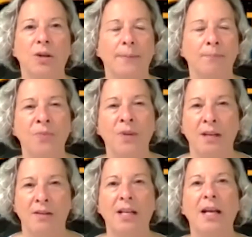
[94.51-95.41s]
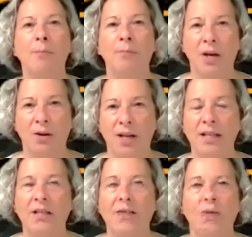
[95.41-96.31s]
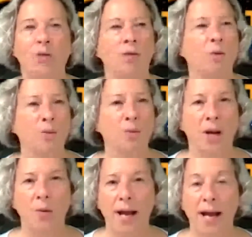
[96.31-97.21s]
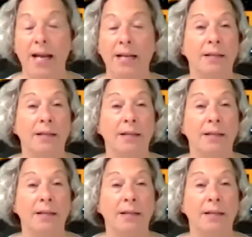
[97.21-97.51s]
And then he got married and grew and went away,